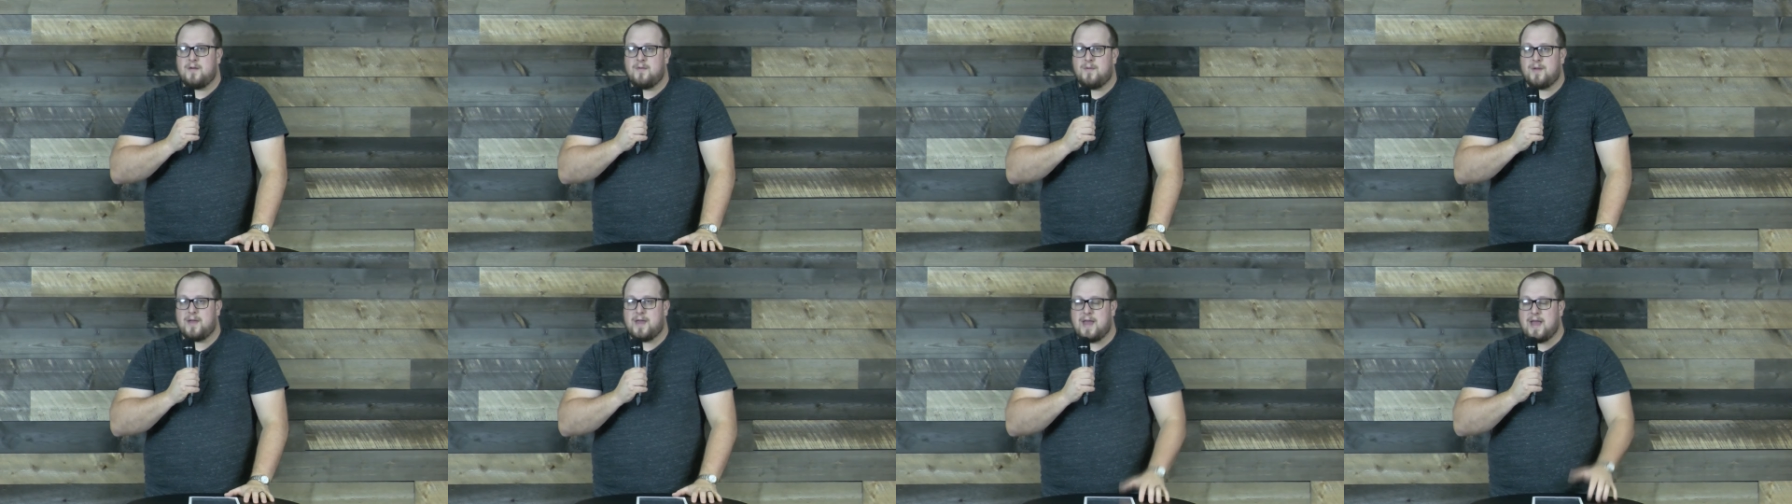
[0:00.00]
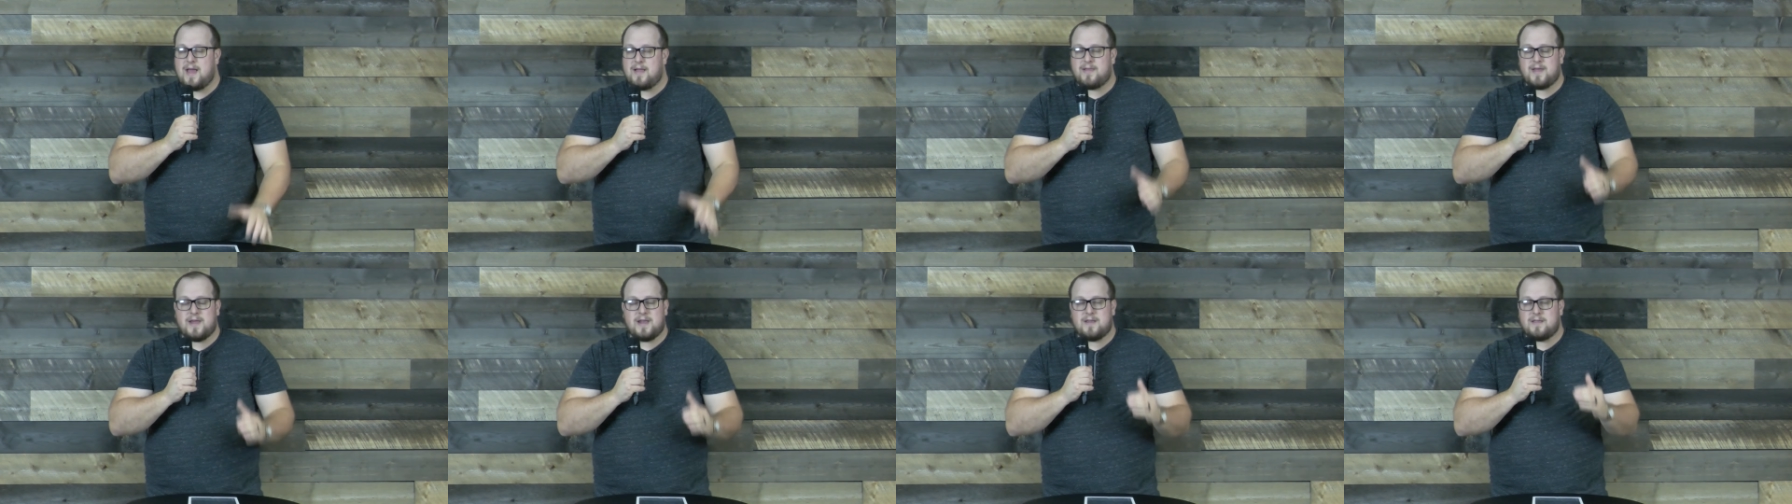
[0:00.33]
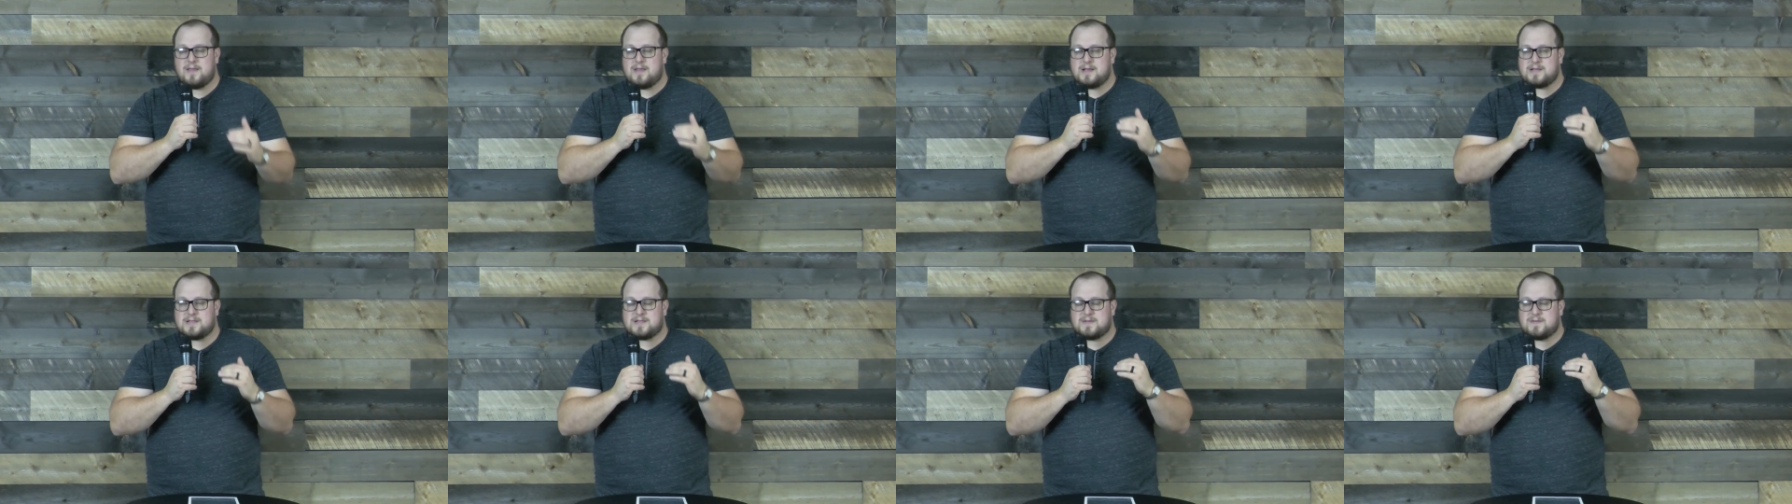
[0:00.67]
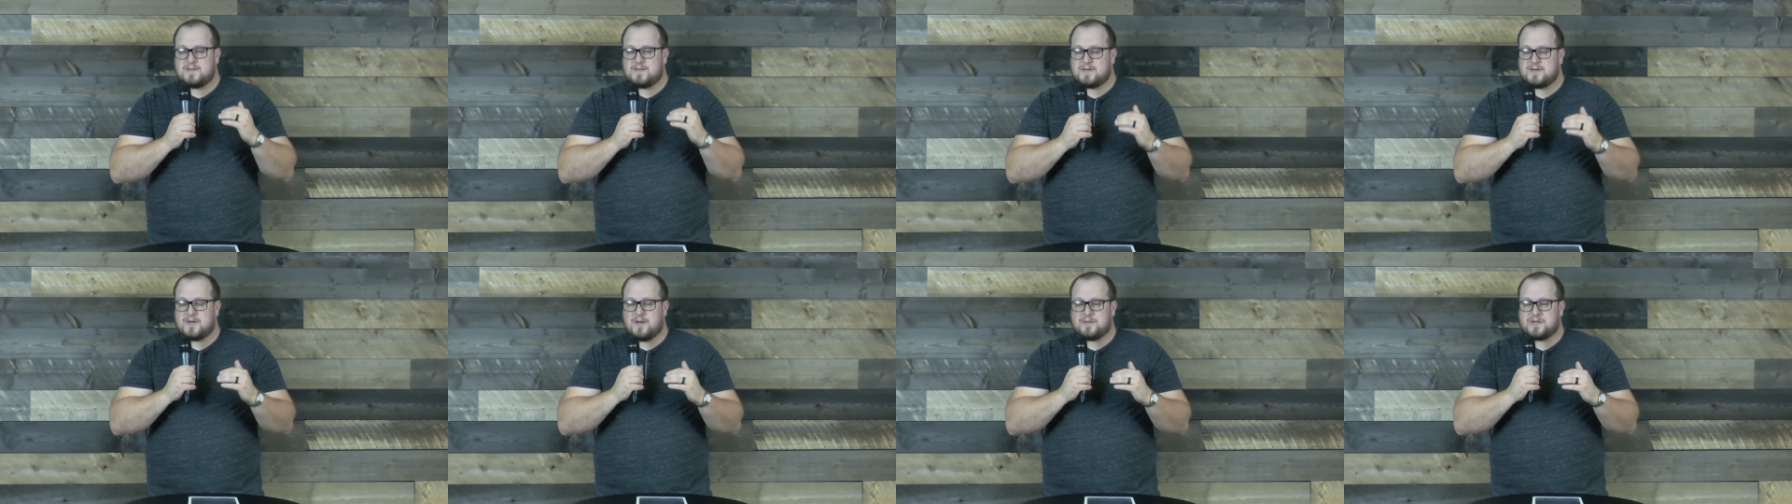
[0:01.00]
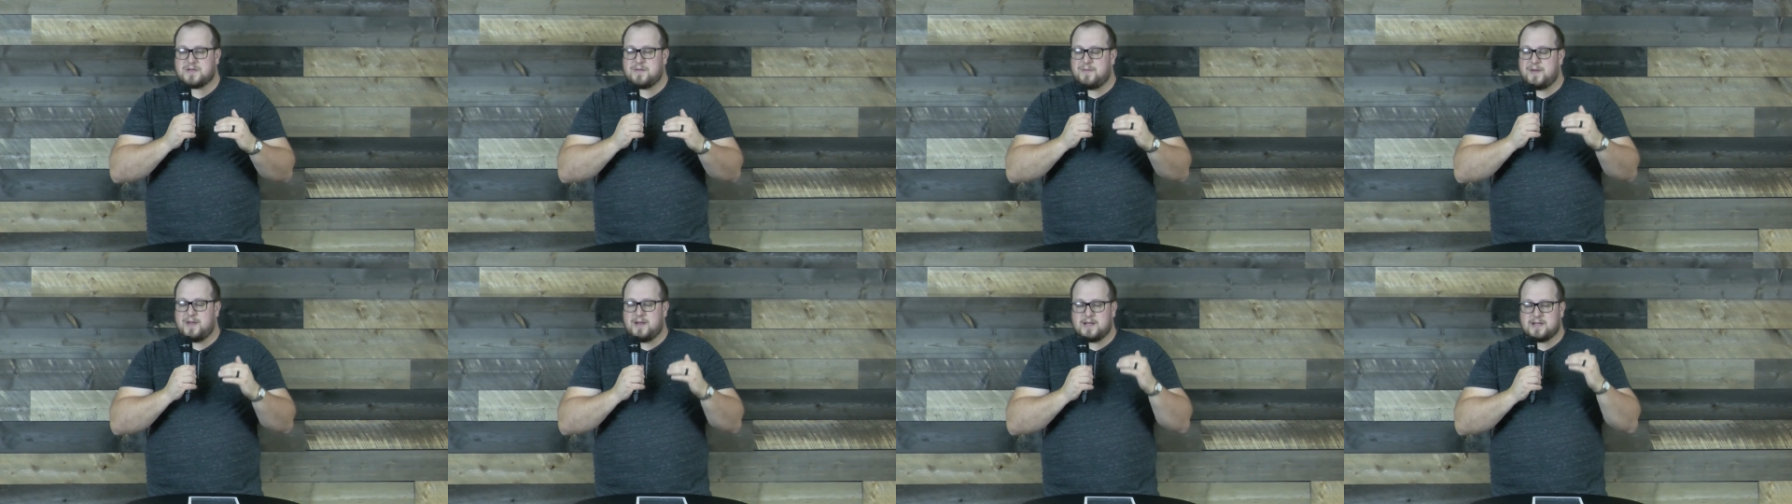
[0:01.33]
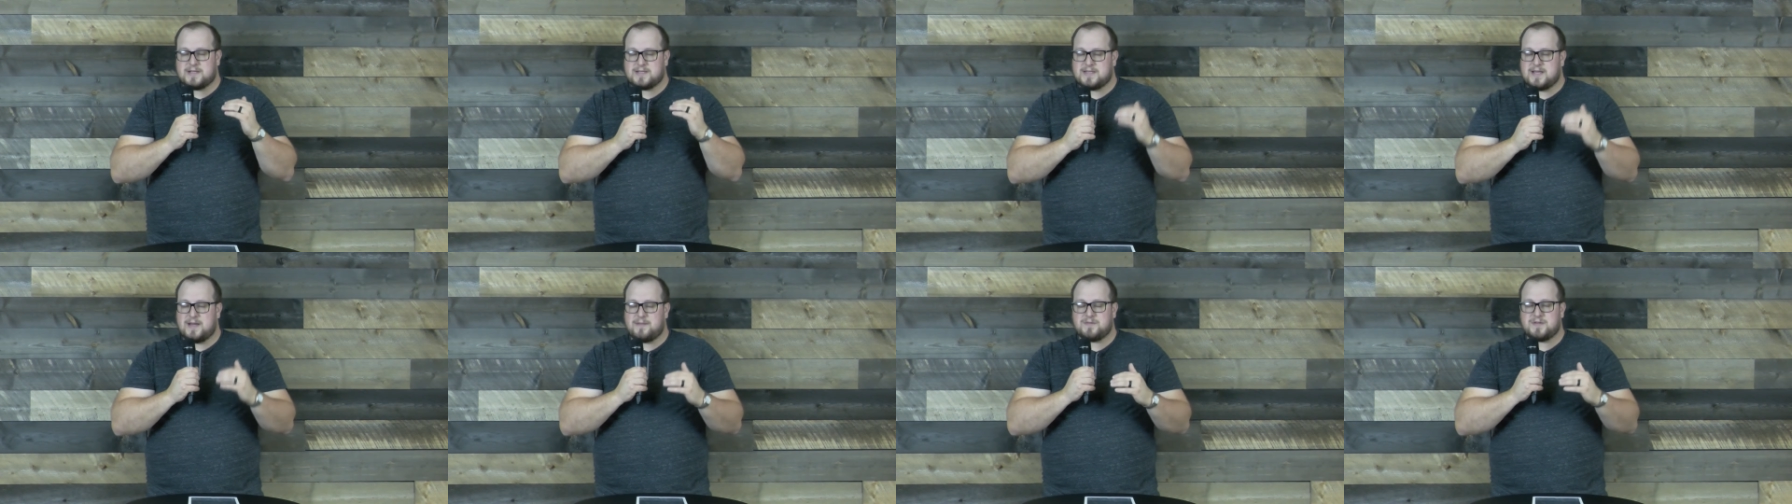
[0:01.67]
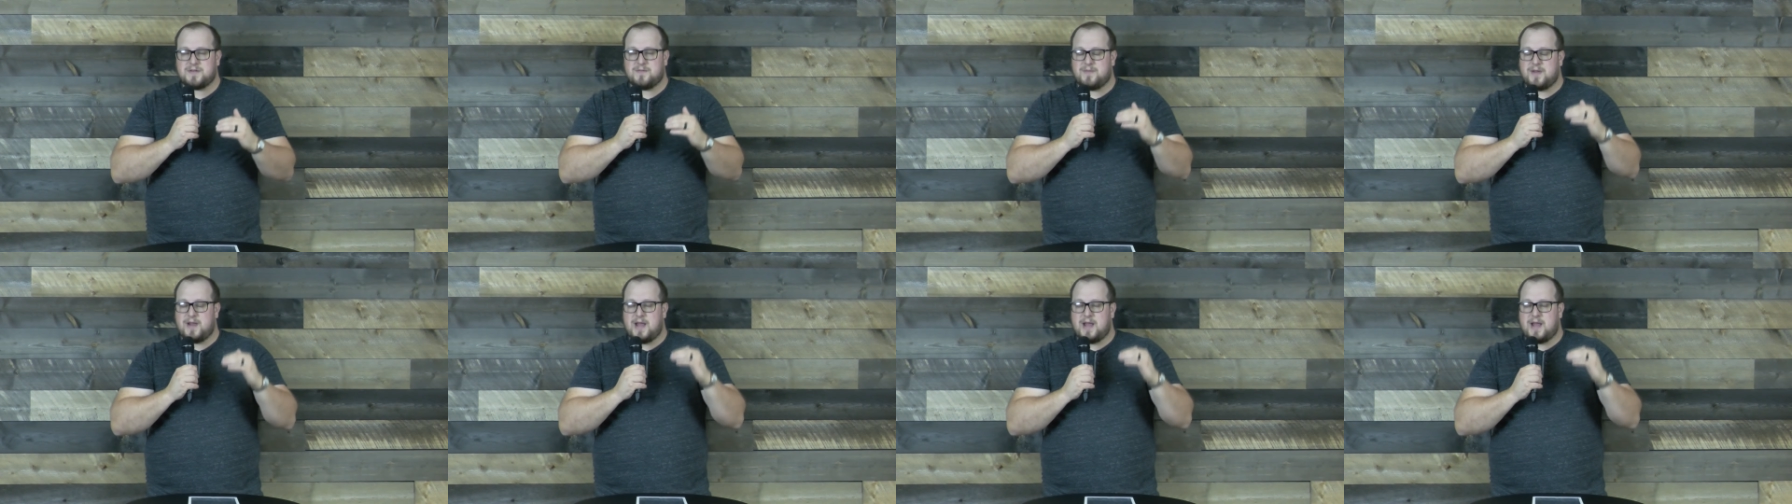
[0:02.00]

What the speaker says: We can't let this scripture be an exception,